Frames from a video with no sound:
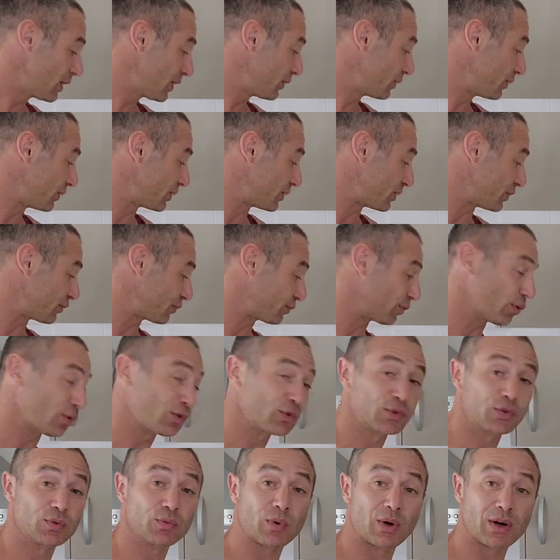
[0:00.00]
The
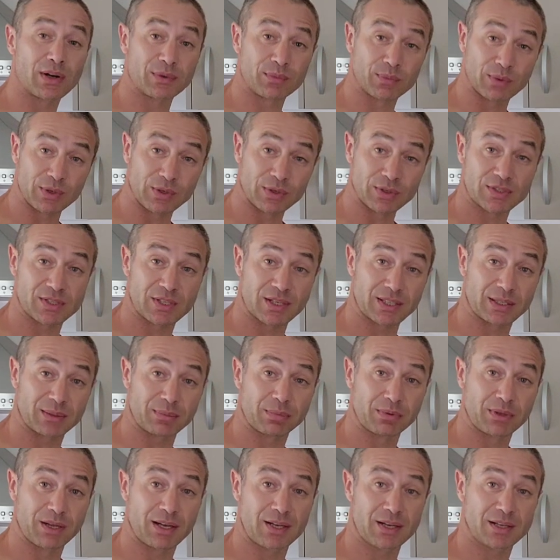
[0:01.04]
default one when you start the
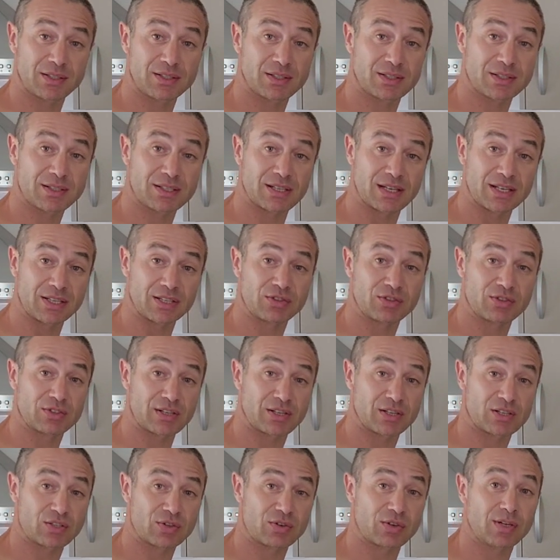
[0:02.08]
appliance says
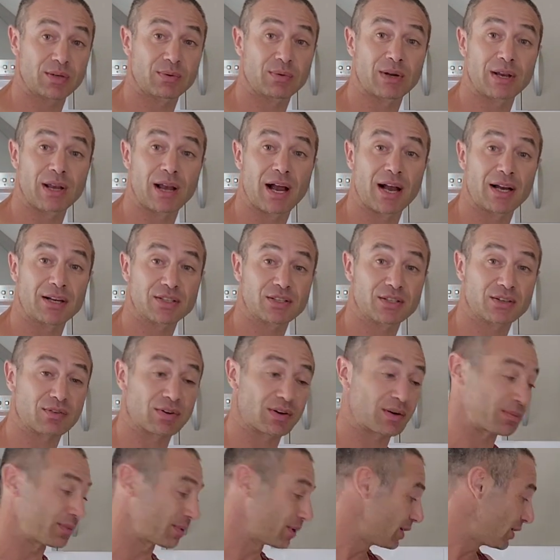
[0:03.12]
straight away ice
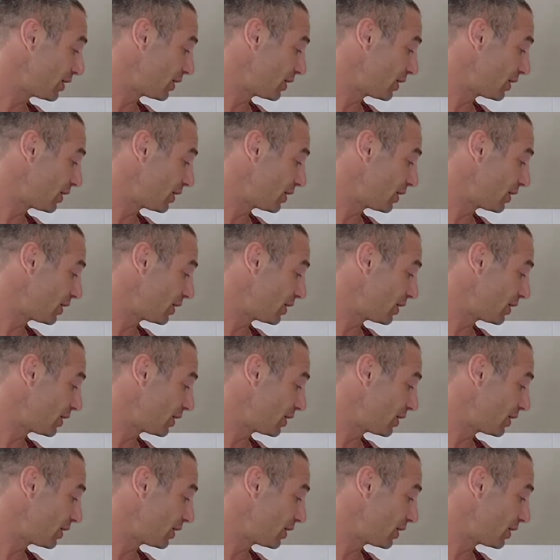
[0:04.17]
cream.